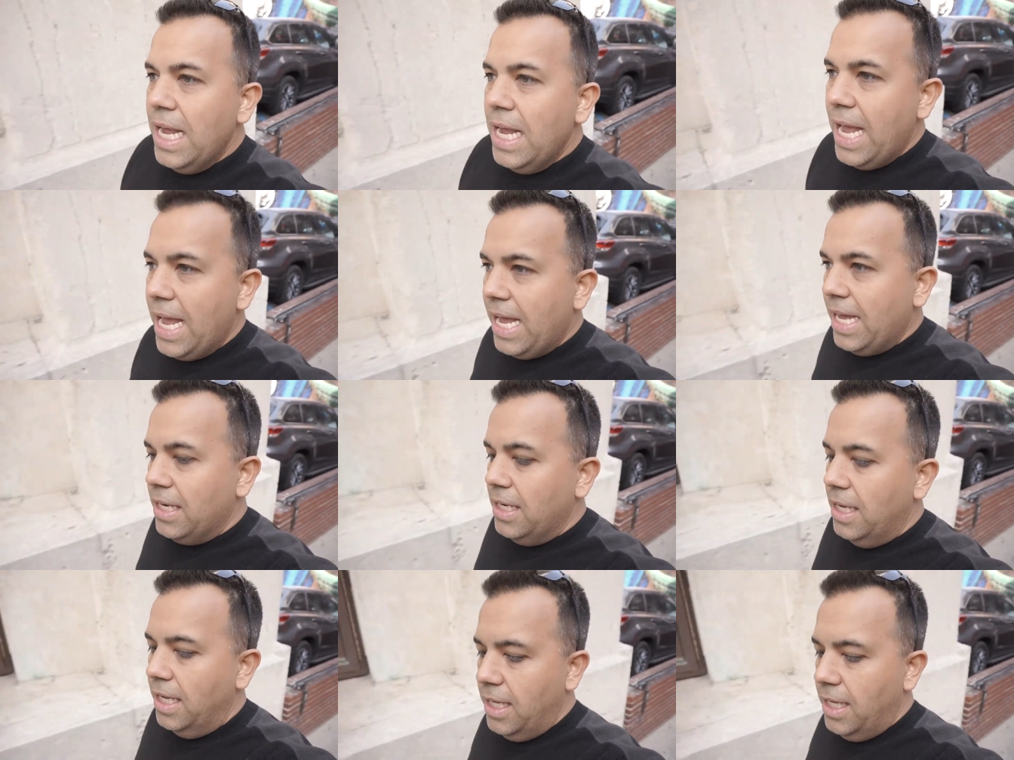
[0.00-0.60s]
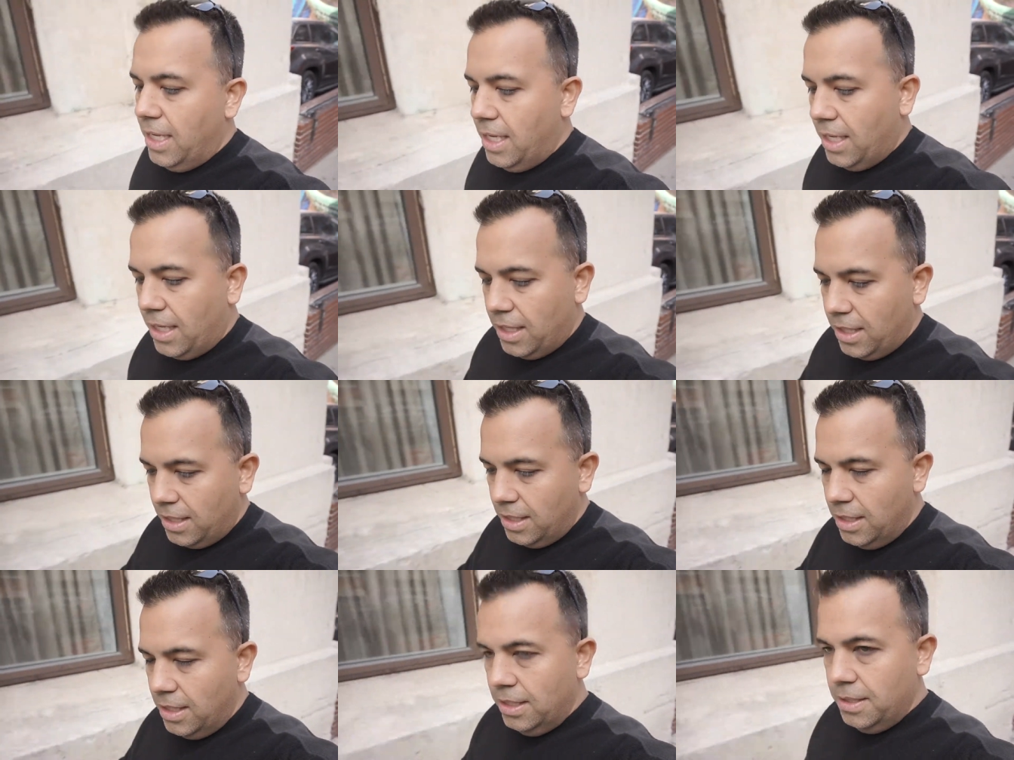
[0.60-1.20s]
and
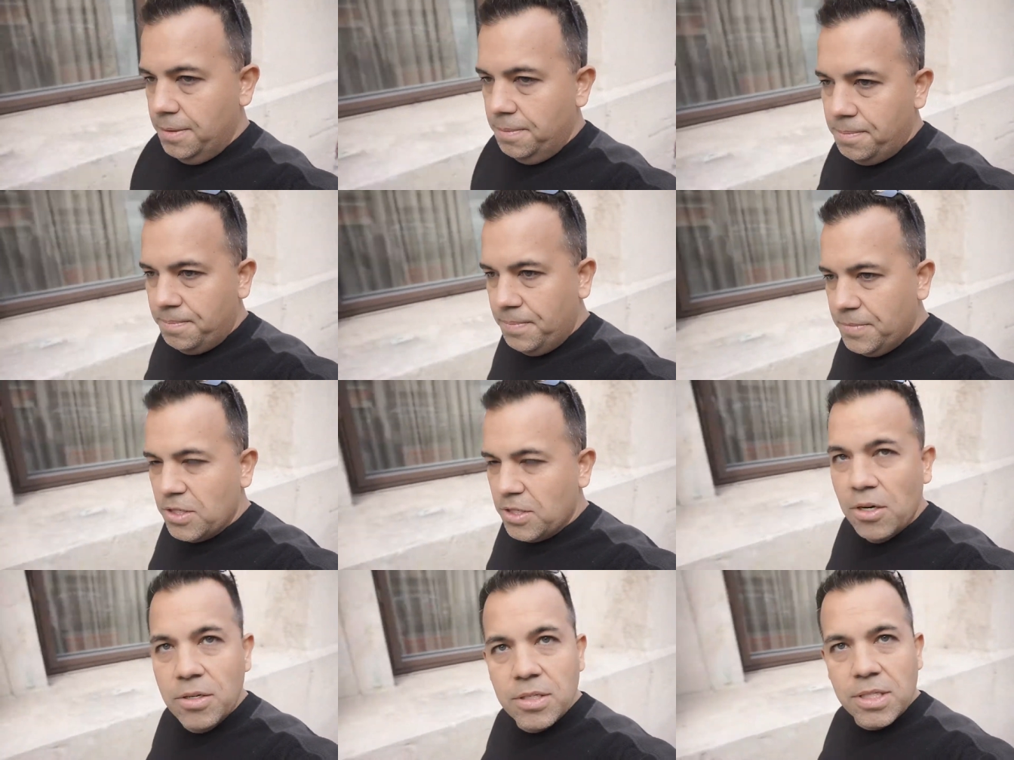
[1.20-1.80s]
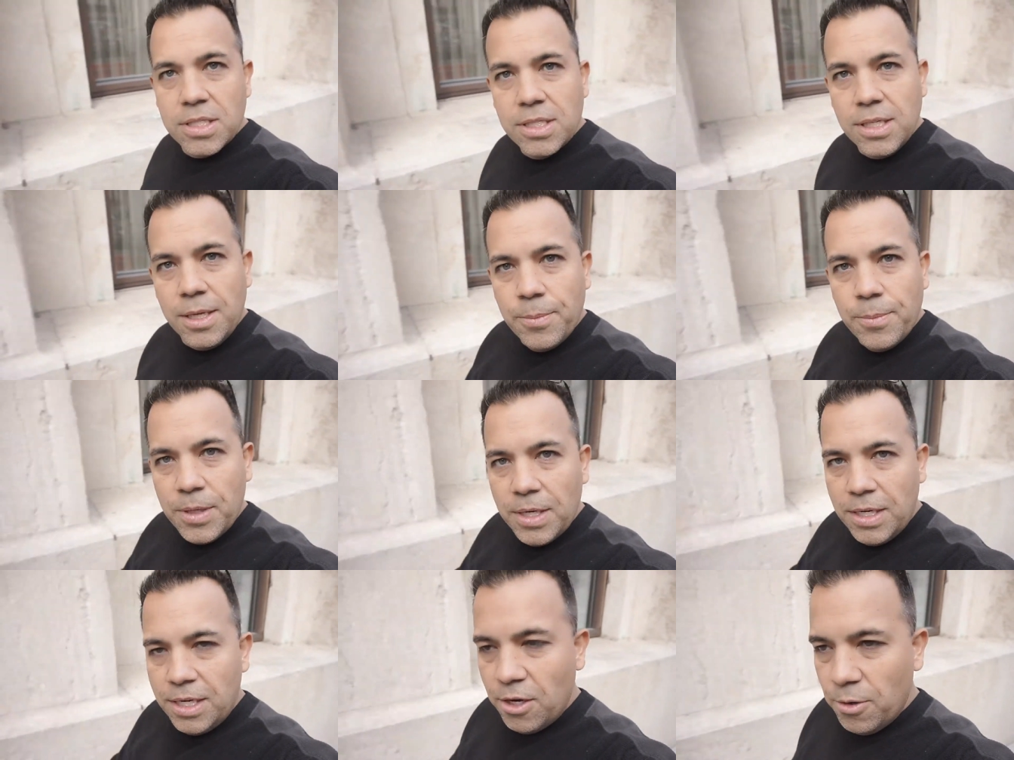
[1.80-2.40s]
it's hard to sleep
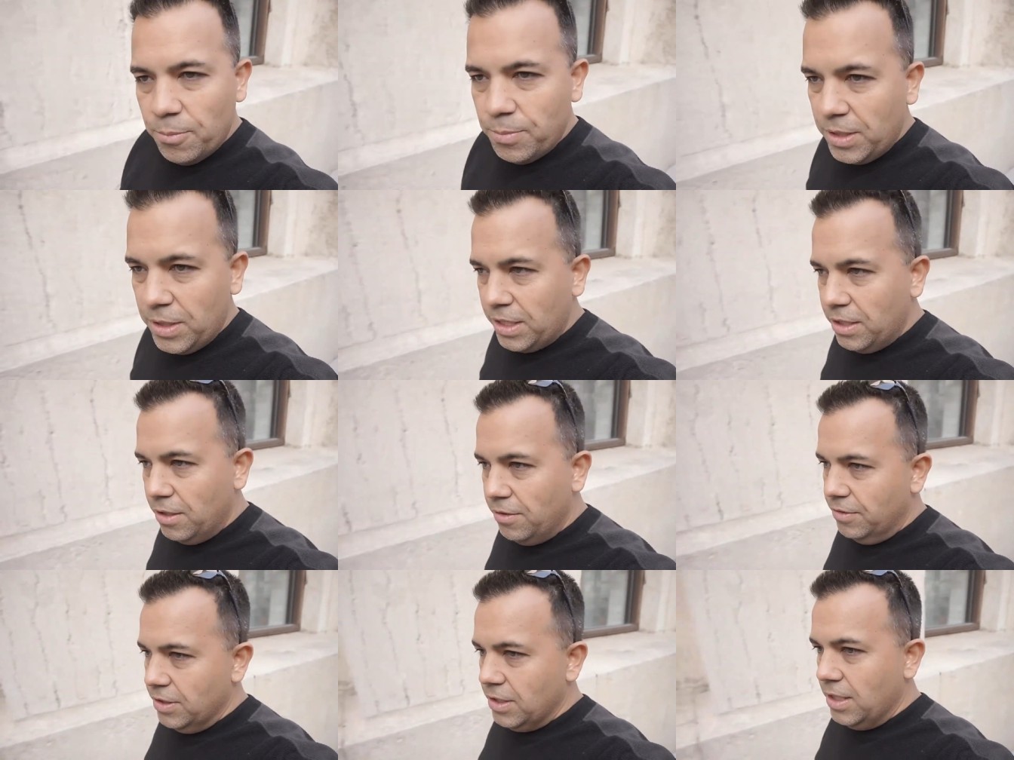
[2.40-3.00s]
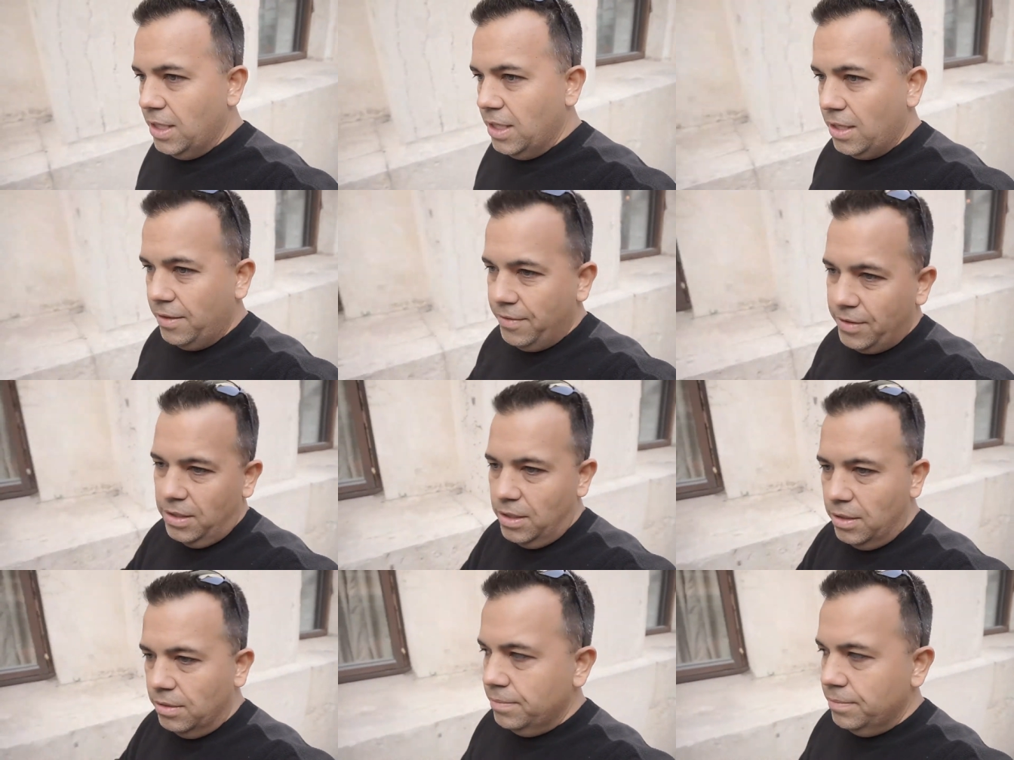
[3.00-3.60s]
on an airplane overnight
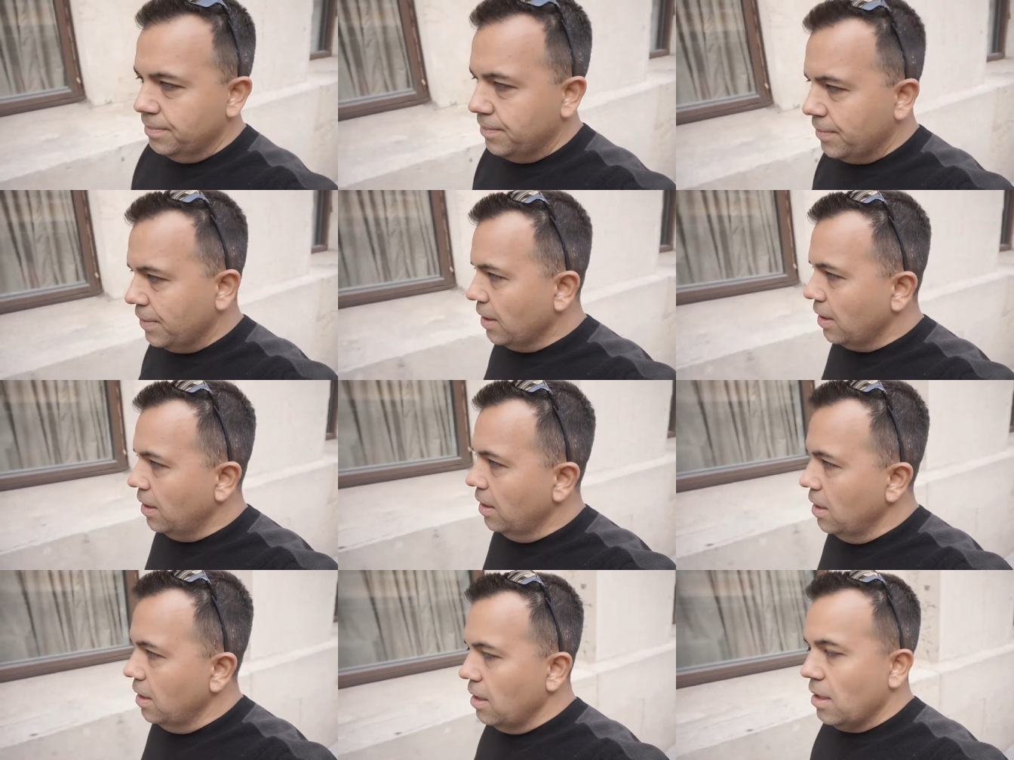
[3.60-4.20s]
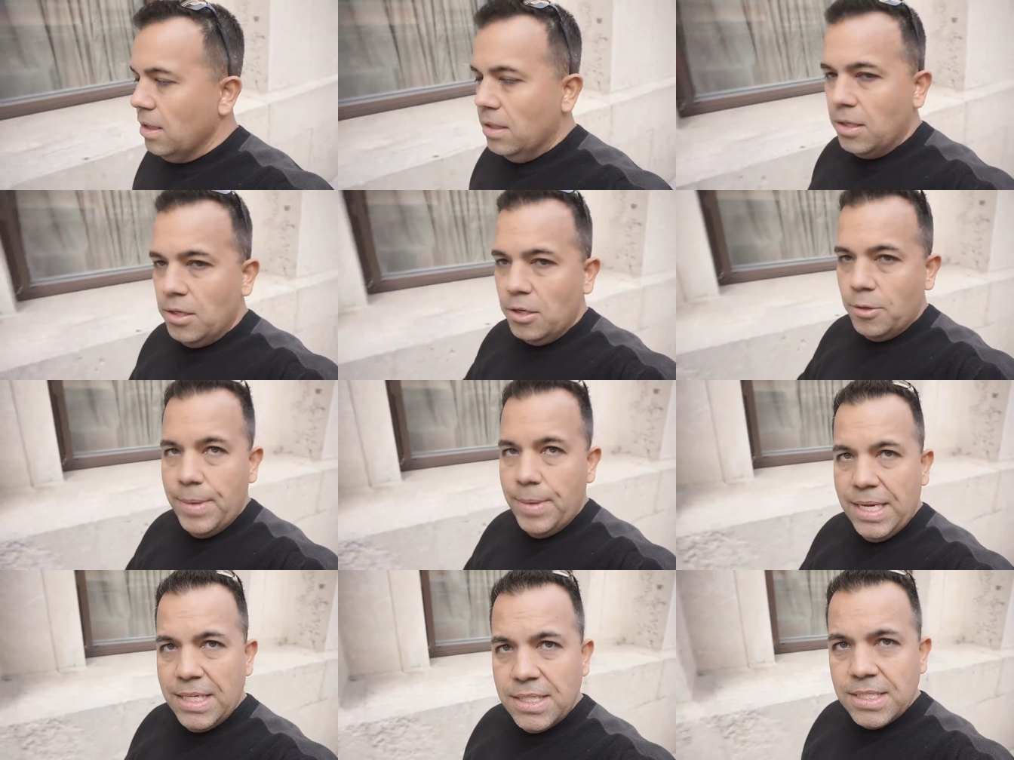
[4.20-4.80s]
even though you do your
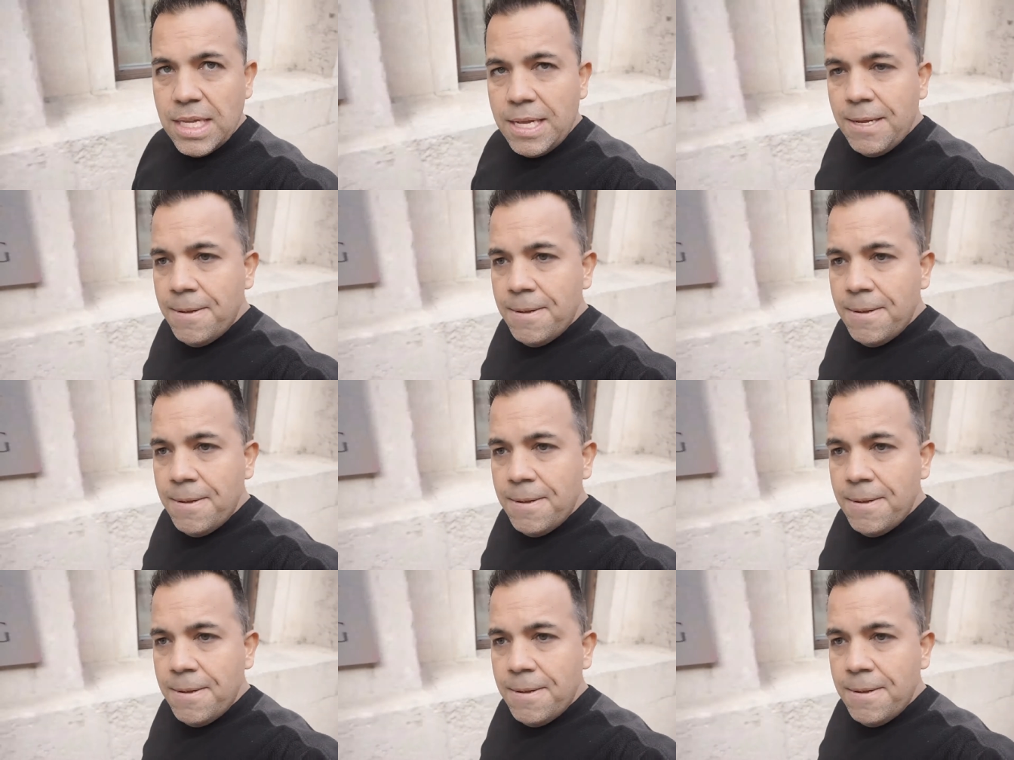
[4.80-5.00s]
best.